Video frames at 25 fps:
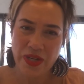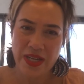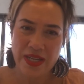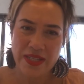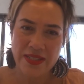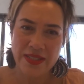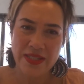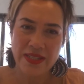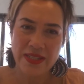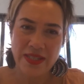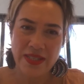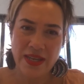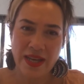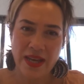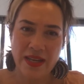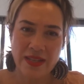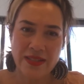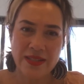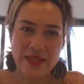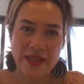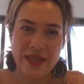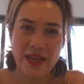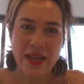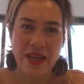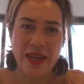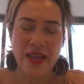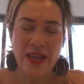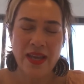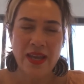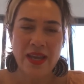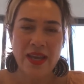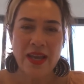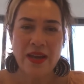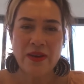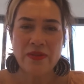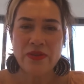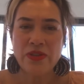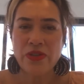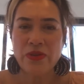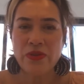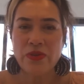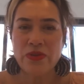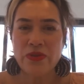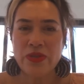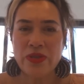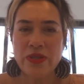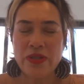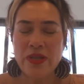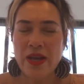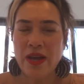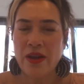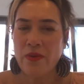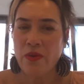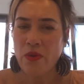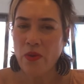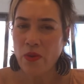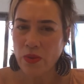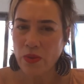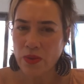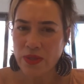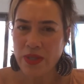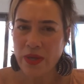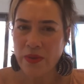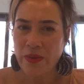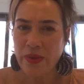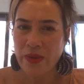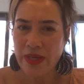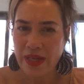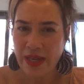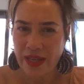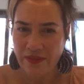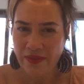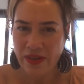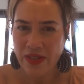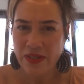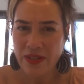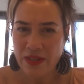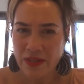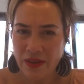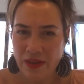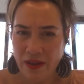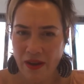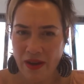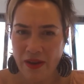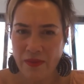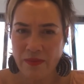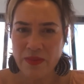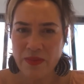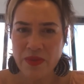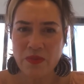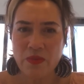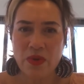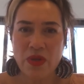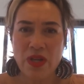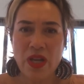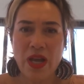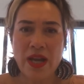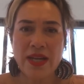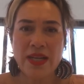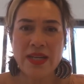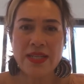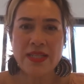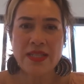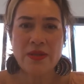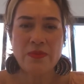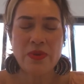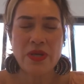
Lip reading: easy task. Our children are also 11 times more likely to